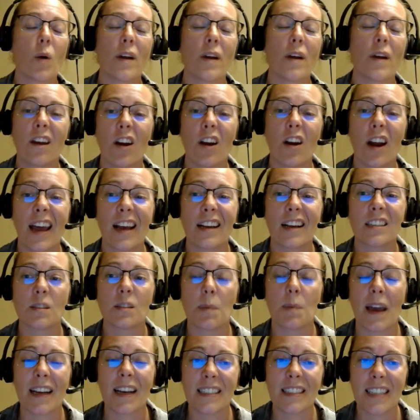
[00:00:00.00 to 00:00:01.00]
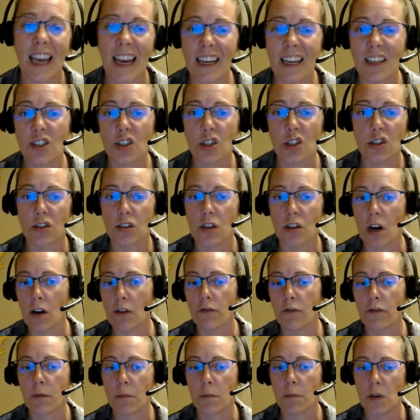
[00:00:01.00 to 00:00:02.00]
what their expectations
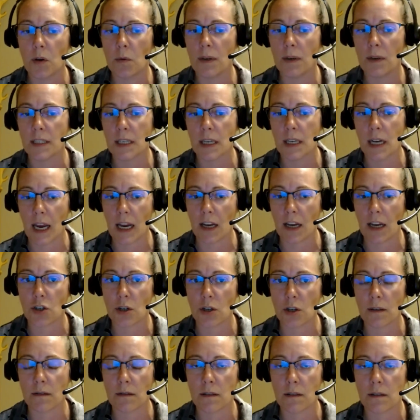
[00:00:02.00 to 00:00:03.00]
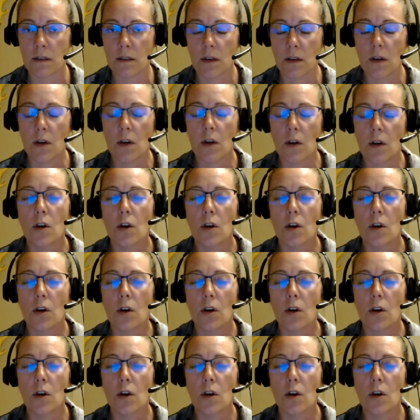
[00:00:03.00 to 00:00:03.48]
are from you as an agent.